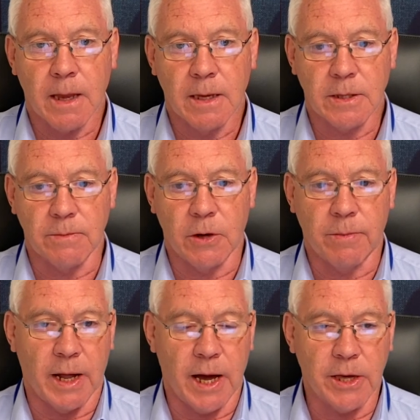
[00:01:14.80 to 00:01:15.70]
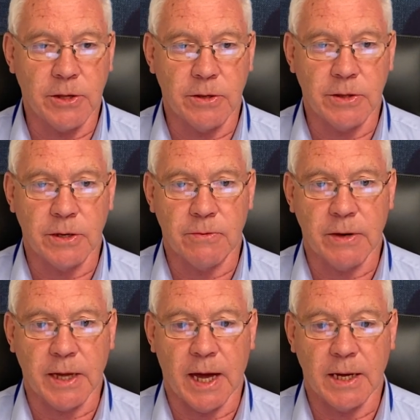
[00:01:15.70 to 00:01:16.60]
some nominations in
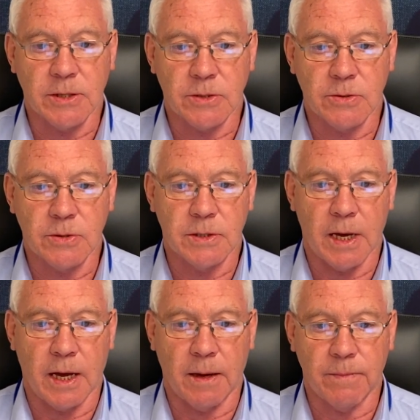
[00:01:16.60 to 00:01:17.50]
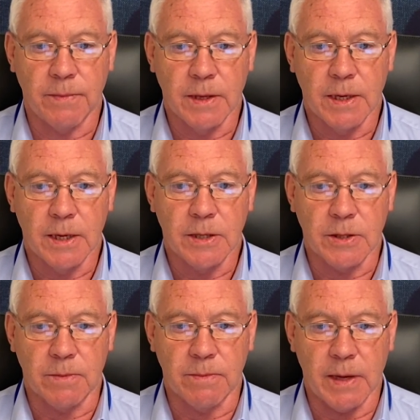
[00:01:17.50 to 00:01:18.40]
regard to um,
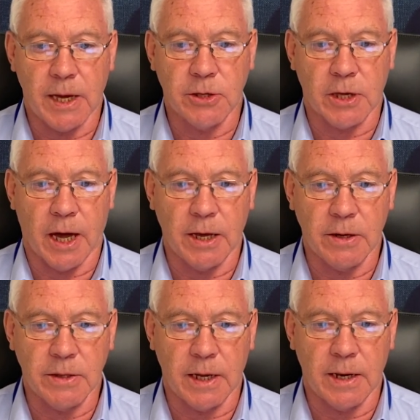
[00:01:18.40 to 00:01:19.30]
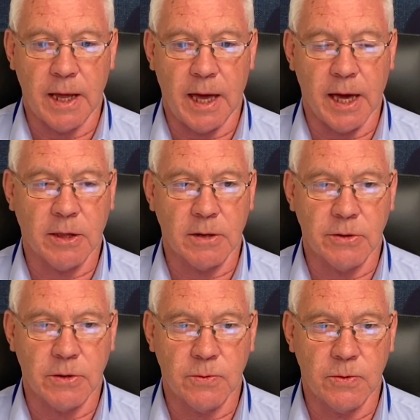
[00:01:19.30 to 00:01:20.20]
some educators and
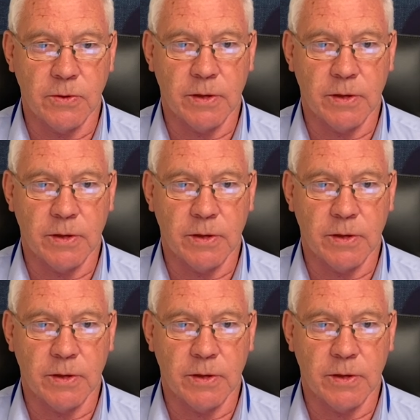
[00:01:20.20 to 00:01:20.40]
excellence awards.